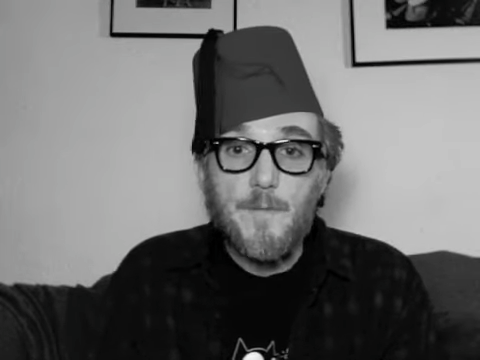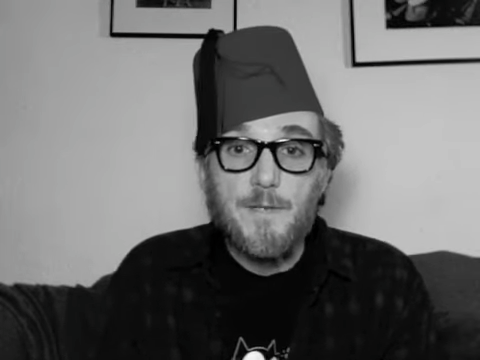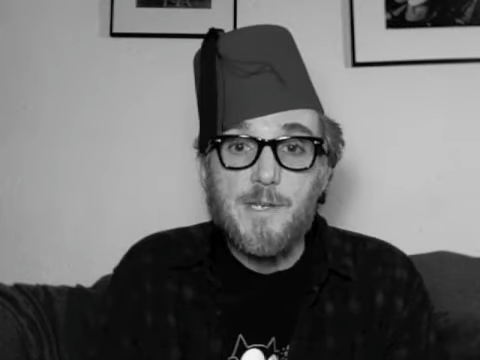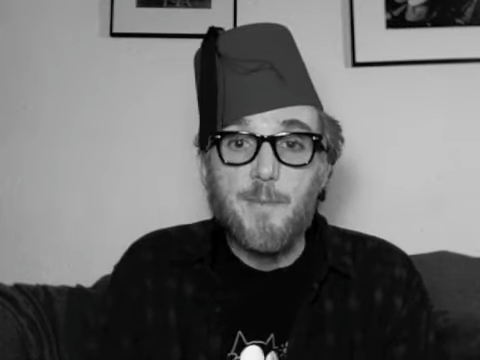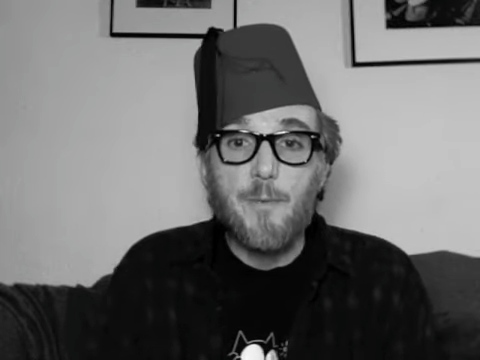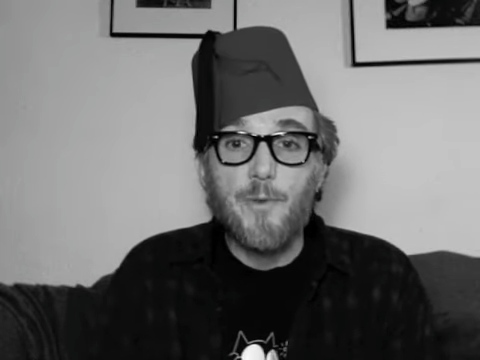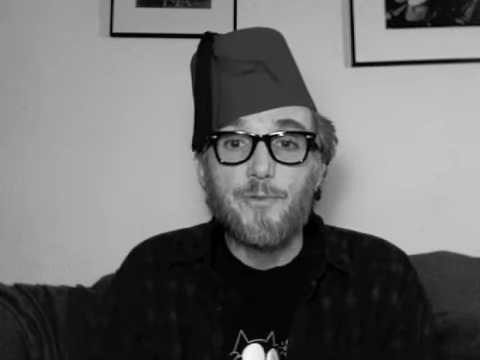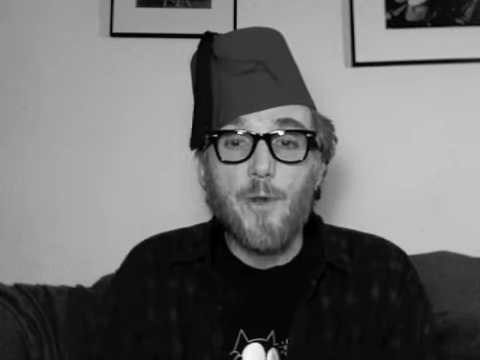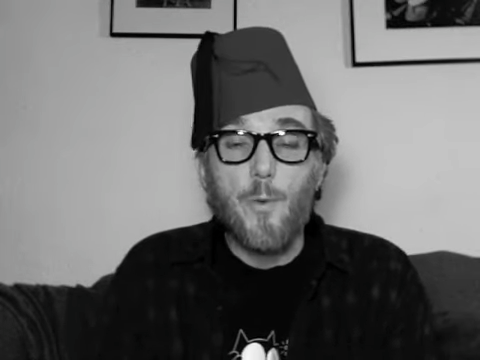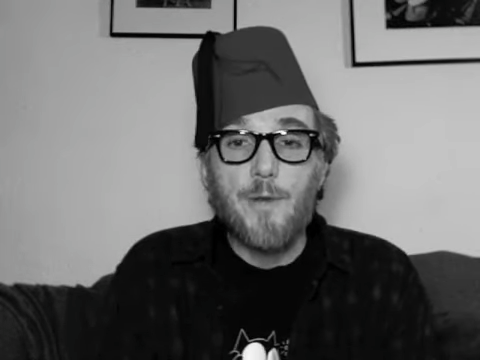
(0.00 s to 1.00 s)
Timmy was
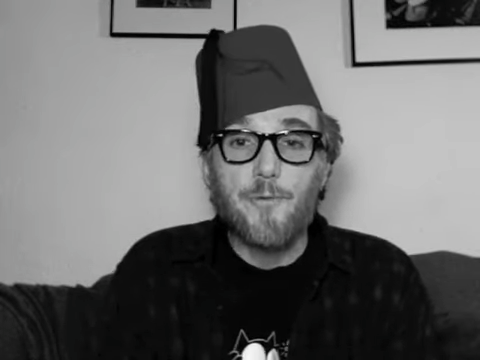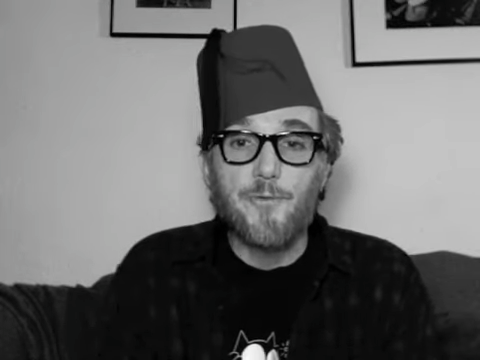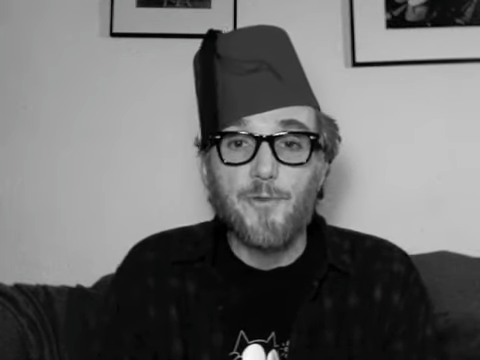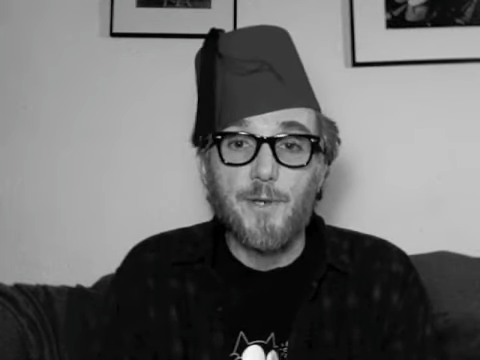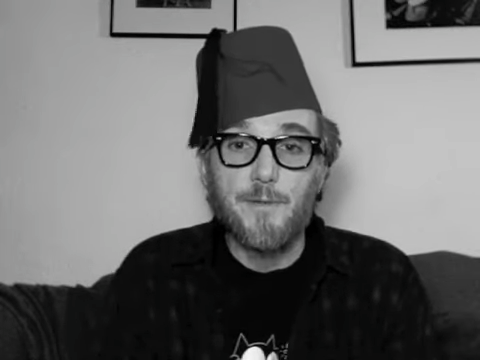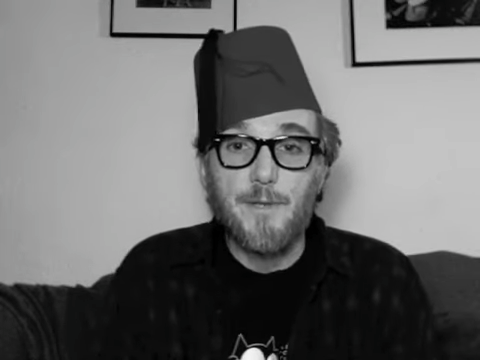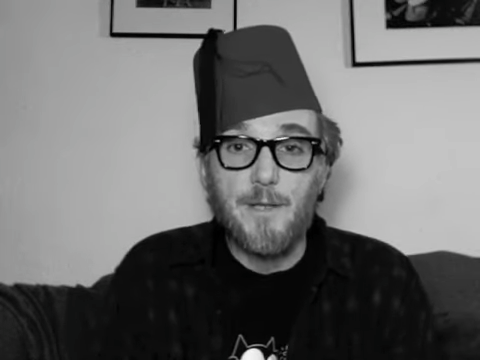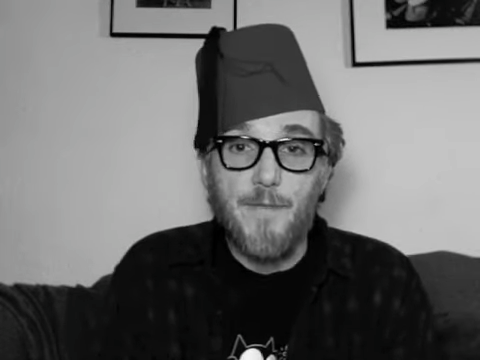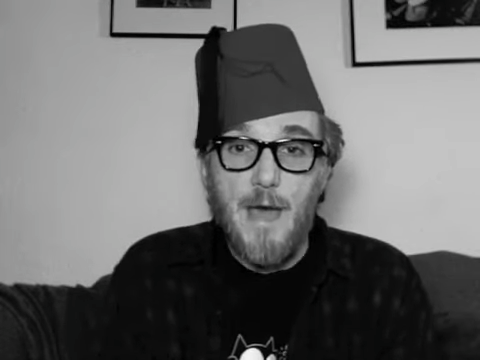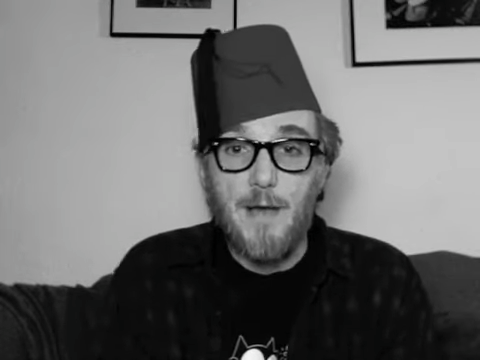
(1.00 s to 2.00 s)
so interested in
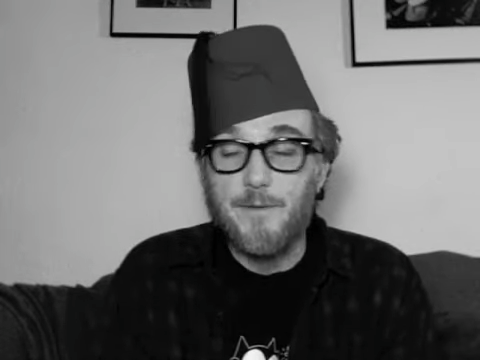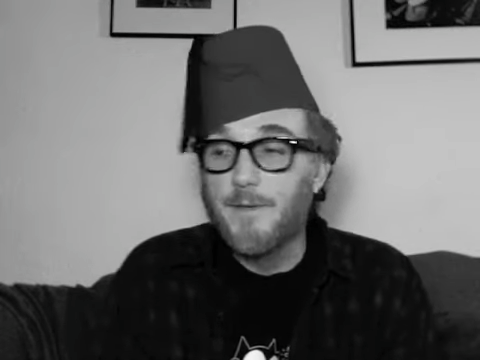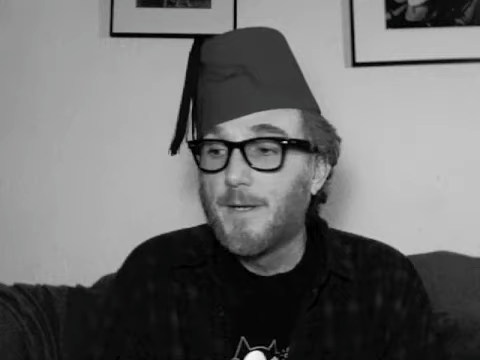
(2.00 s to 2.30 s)
that.